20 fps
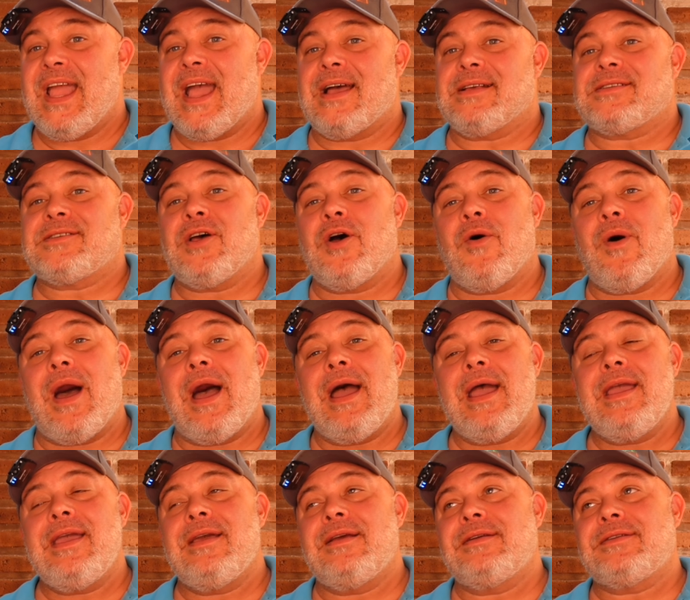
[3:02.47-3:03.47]
Yeah, so
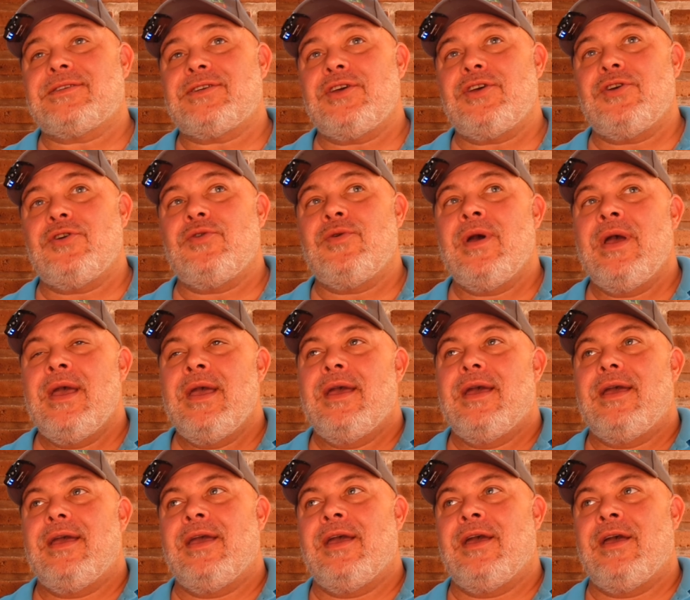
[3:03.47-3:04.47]
I too
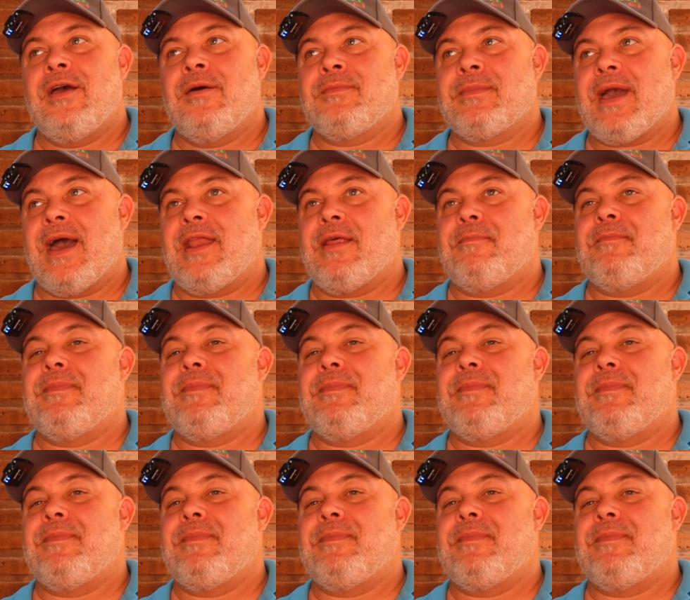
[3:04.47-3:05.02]
am kind